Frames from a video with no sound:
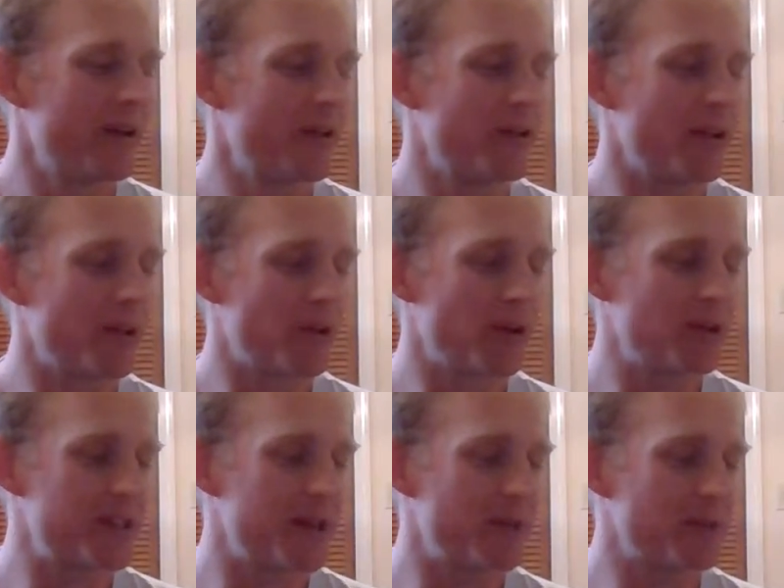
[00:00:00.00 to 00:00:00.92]
And then
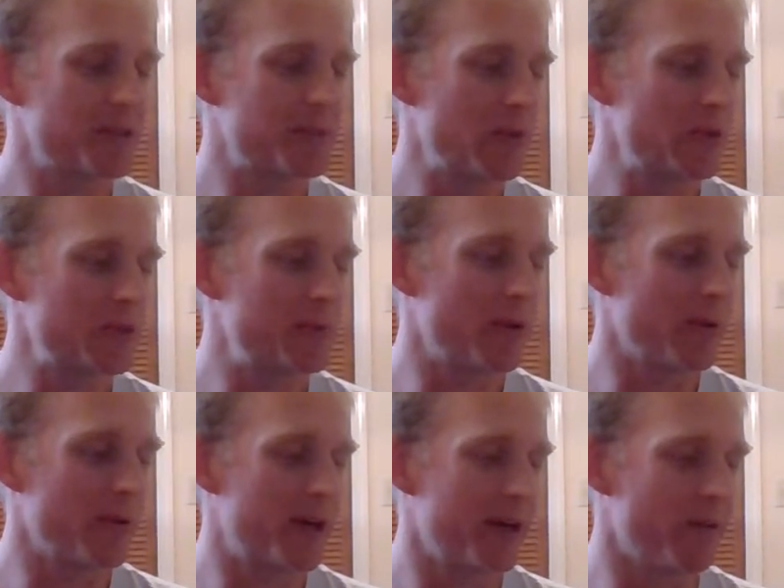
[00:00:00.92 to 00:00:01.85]
Thursday was supposed to be a
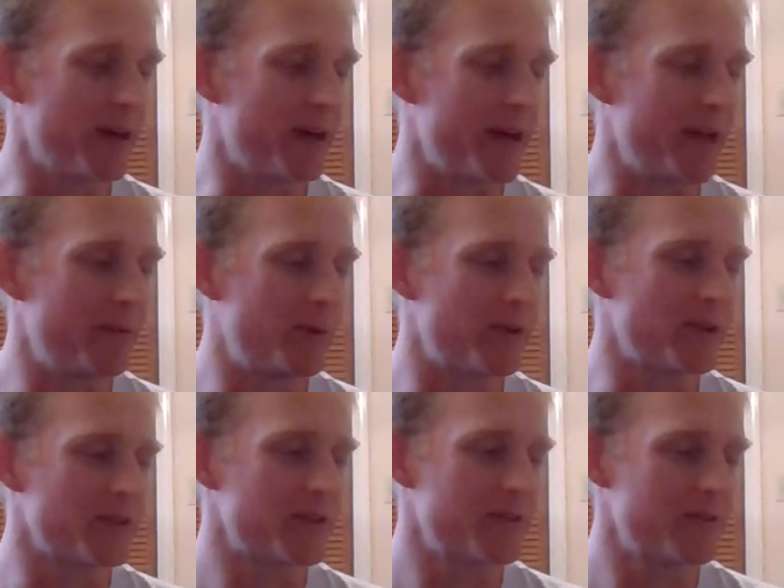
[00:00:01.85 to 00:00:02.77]
recovery day
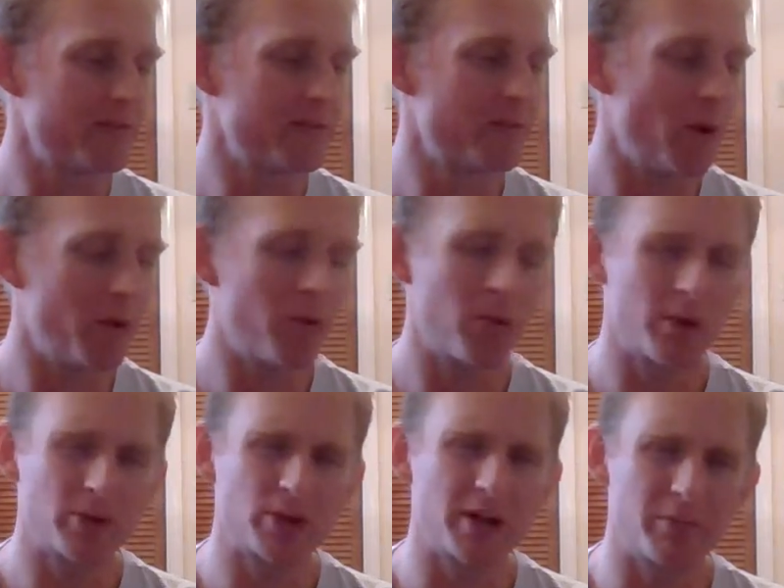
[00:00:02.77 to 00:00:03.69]
because while we
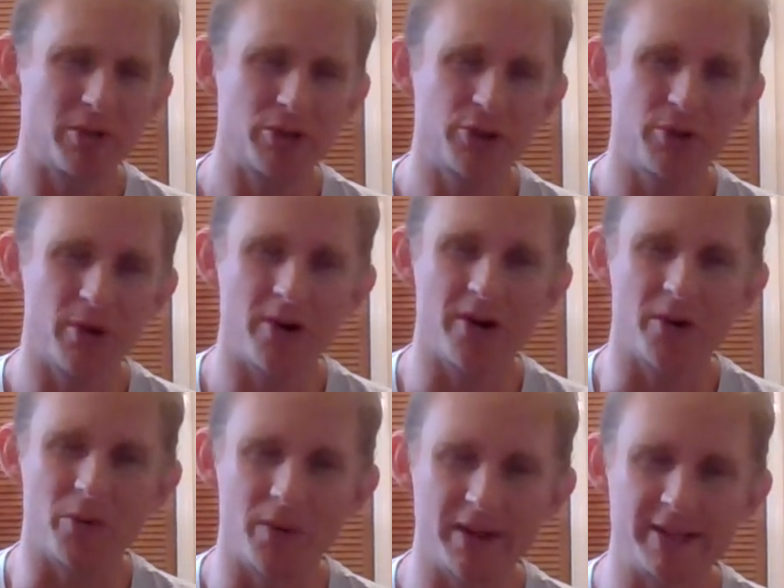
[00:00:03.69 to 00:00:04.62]
weren't trying to push too hard
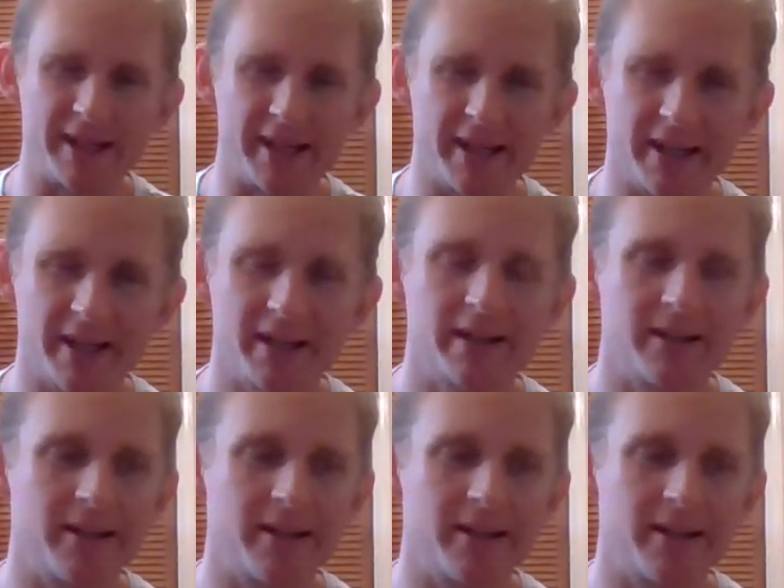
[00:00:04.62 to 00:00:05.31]
on Wednesday,